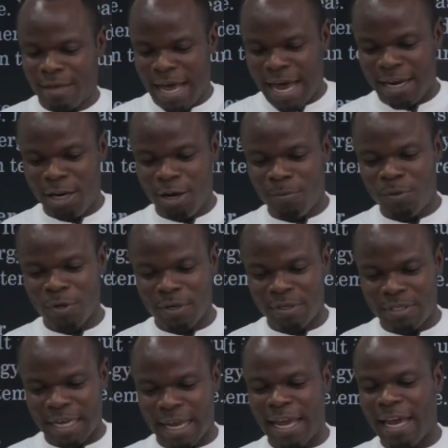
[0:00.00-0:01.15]
And the
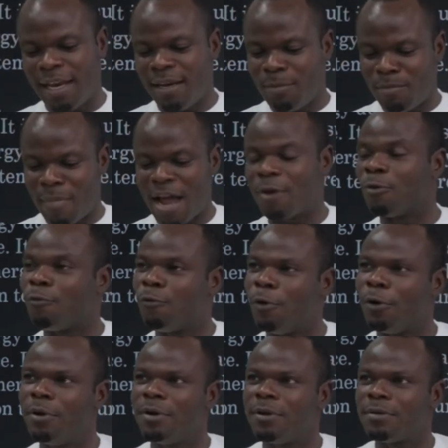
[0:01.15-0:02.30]
options again,
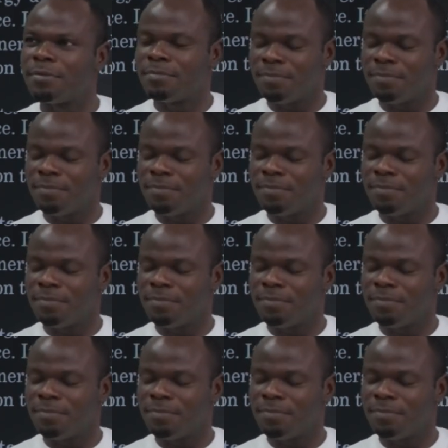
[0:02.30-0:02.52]
microphone,